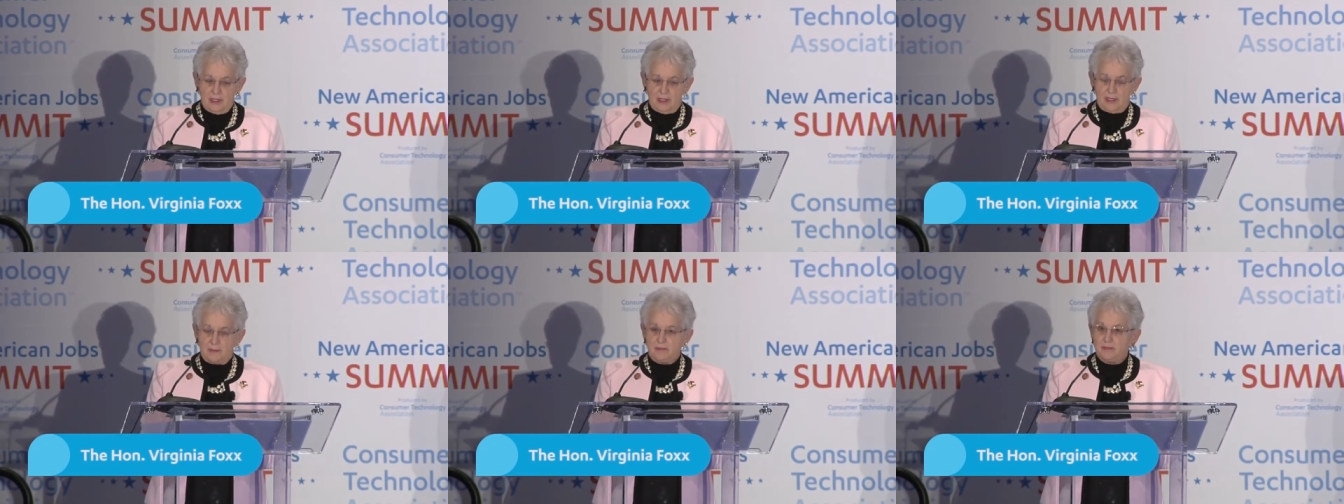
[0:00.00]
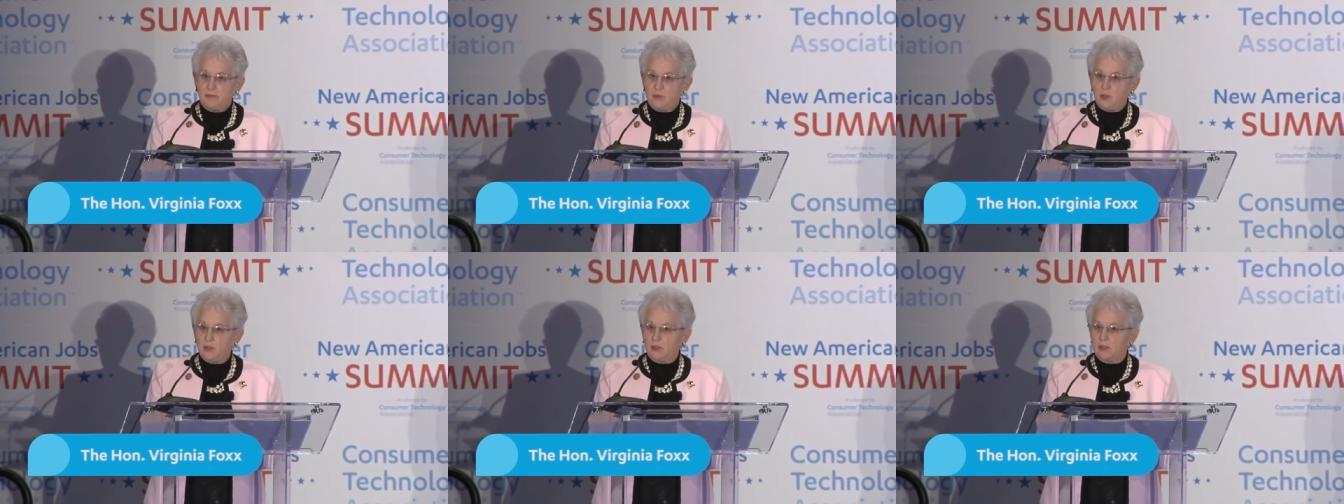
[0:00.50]
Um,
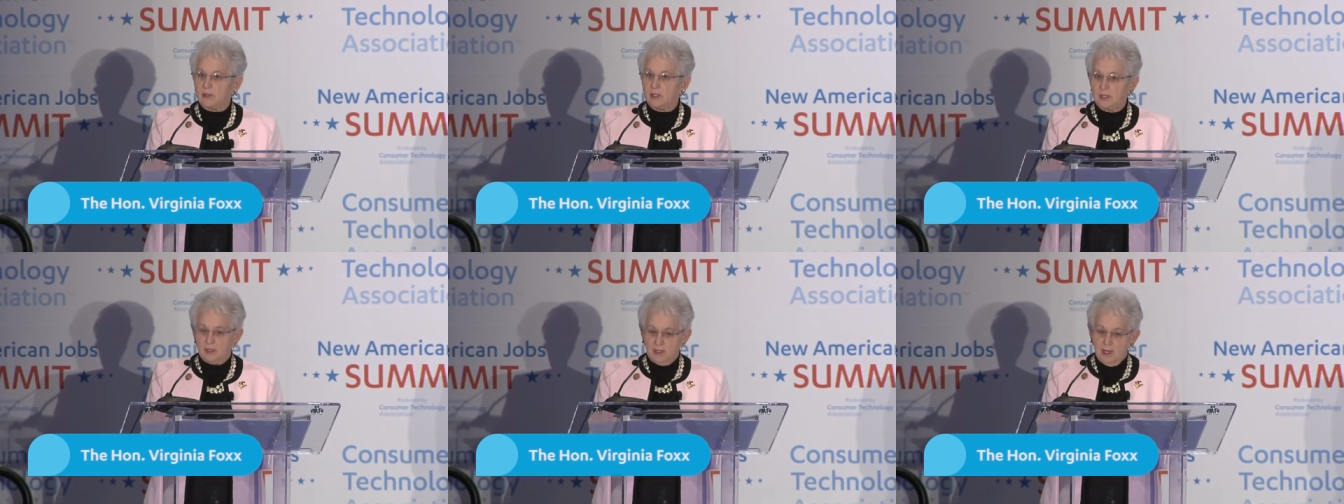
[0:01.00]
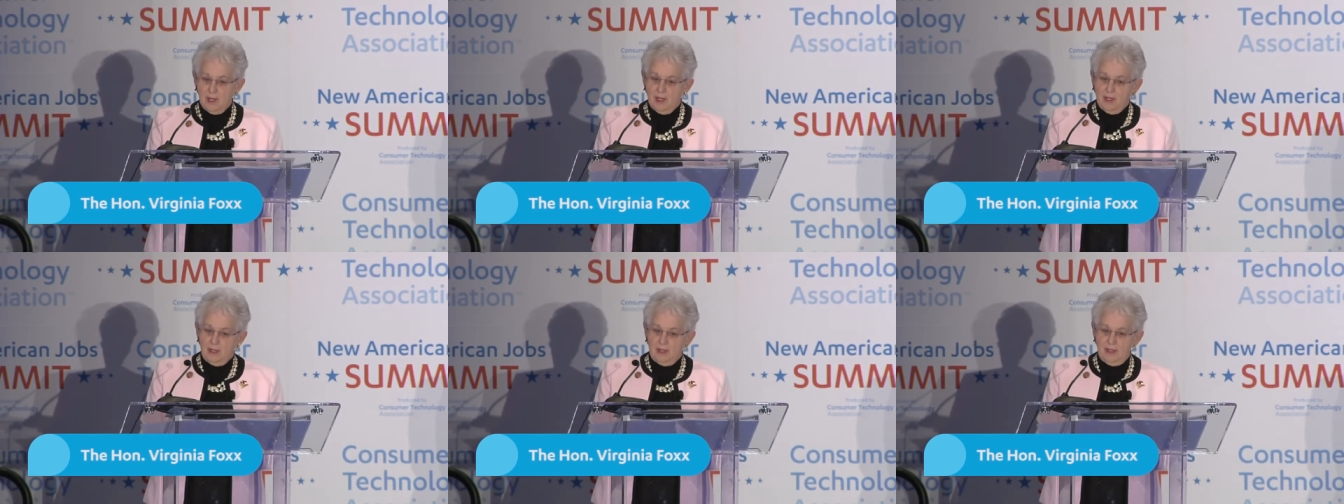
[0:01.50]
you're
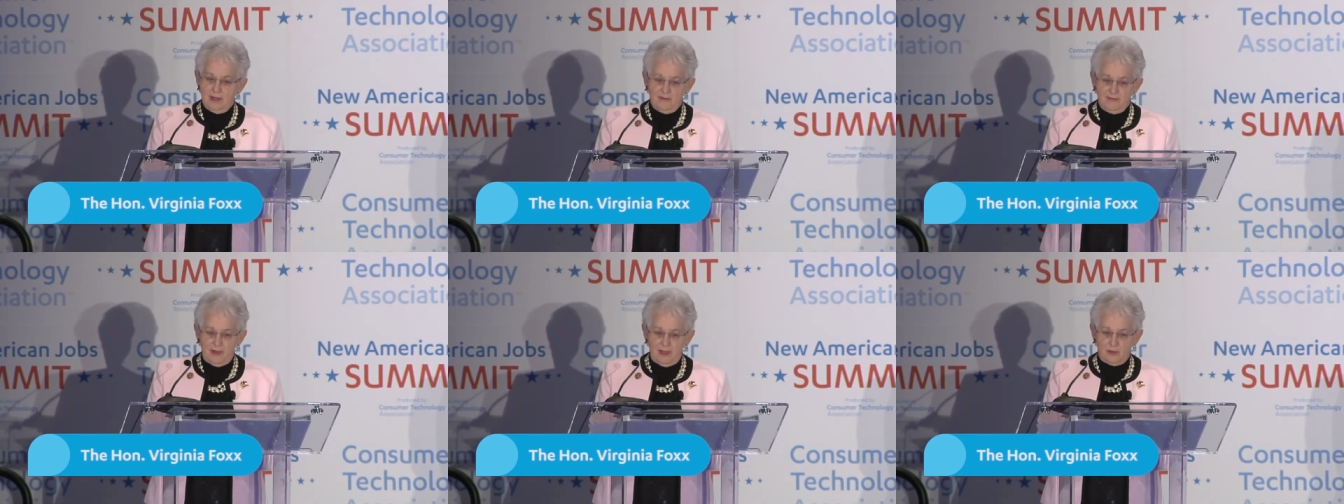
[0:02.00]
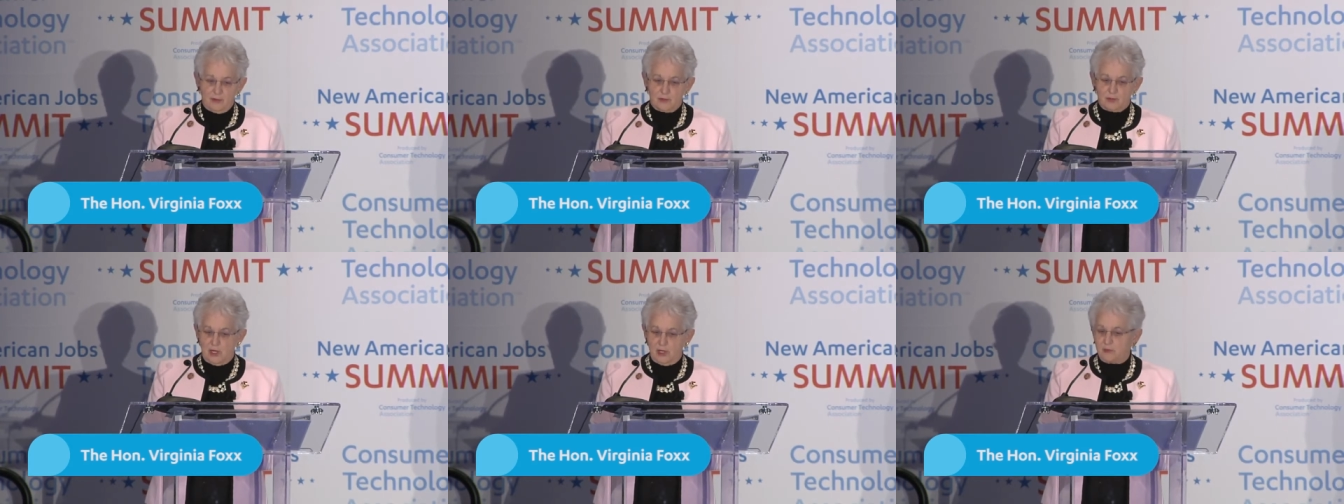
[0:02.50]

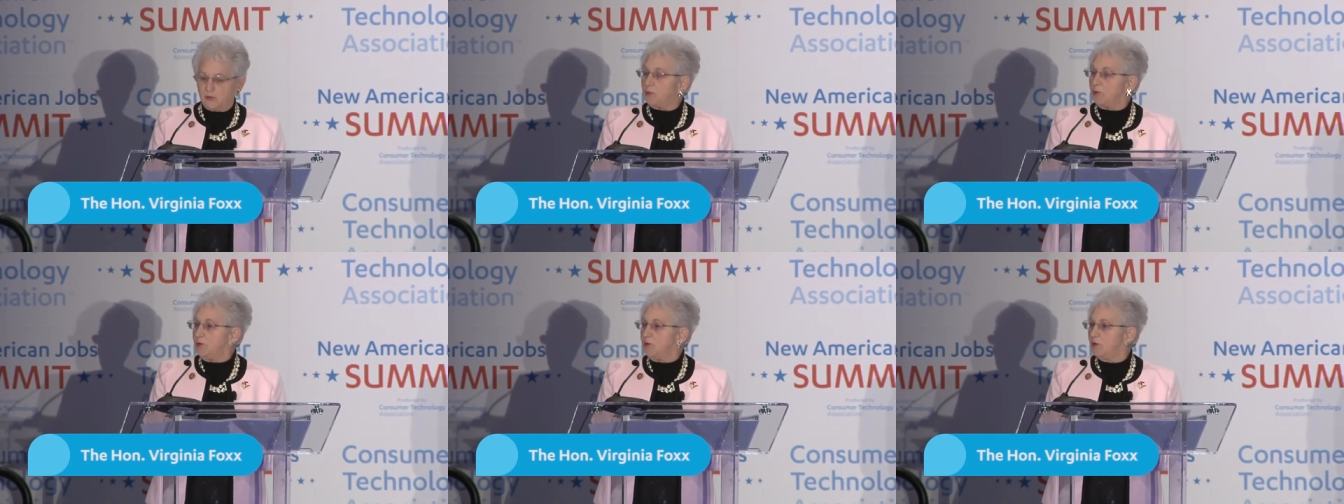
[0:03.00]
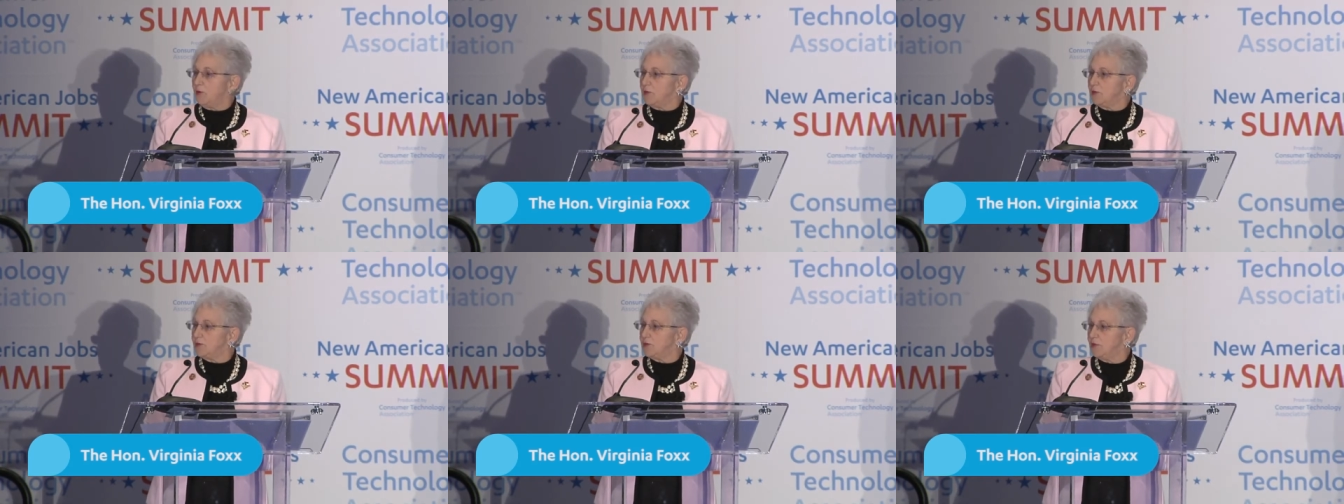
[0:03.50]
innovators,
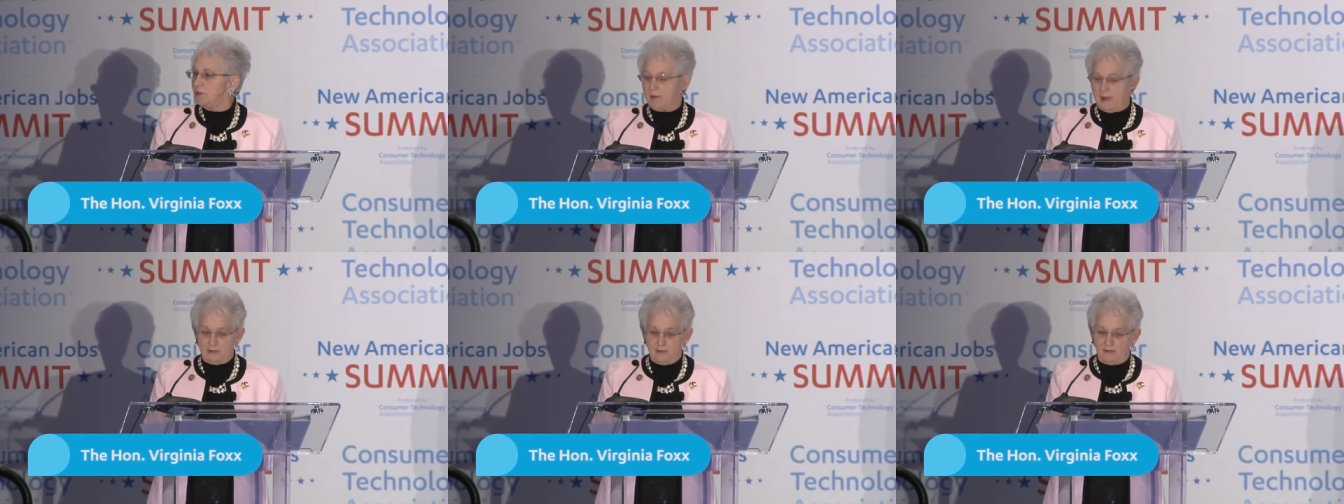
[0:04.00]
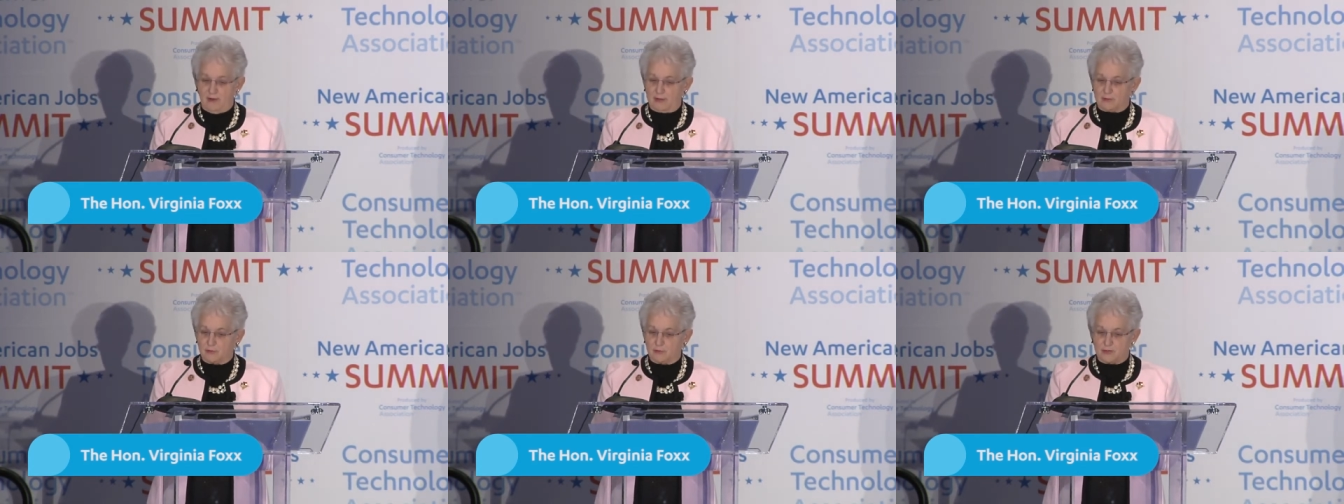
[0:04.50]
entrepreneurs,
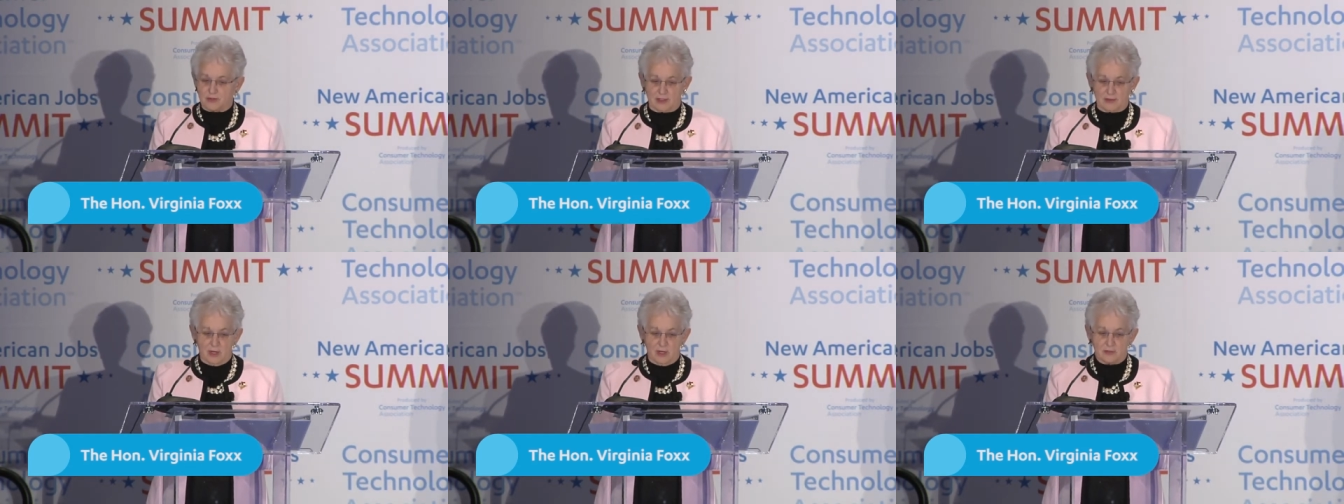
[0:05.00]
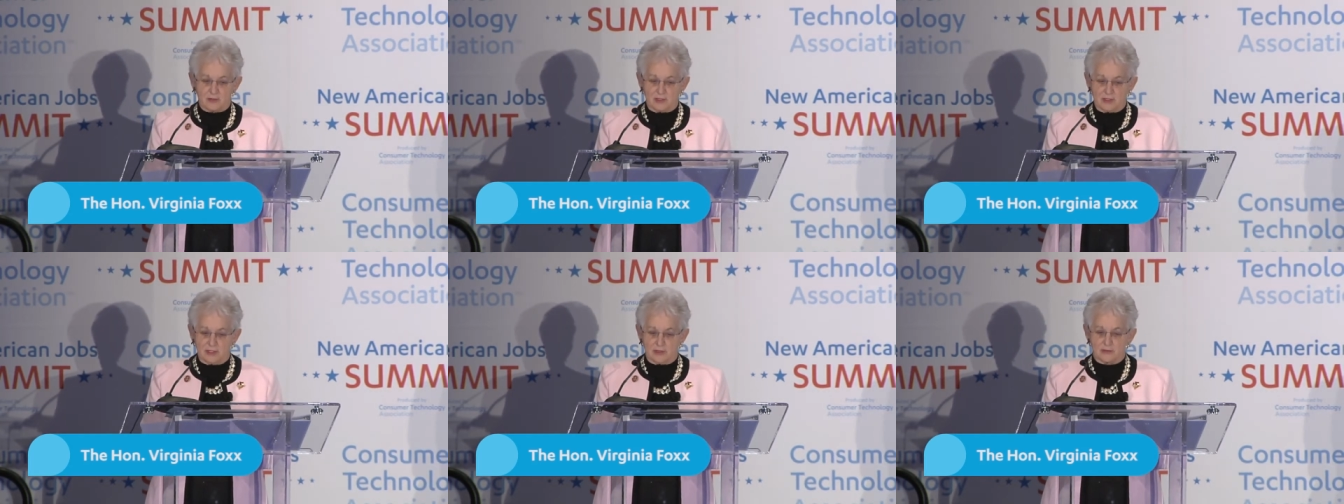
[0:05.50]
manufacturers, technology
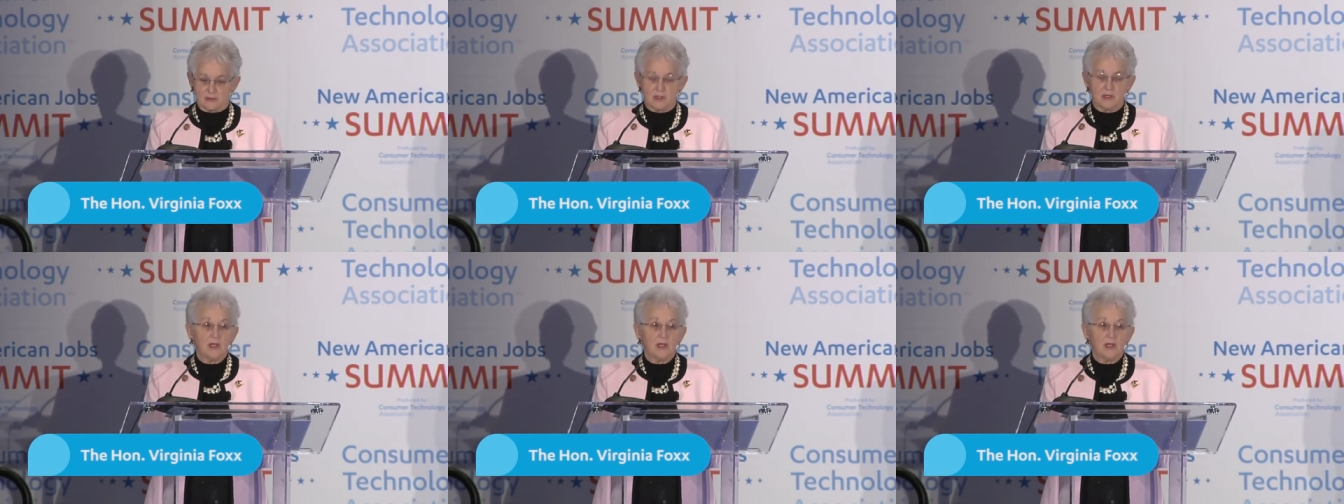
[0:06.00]
leaders.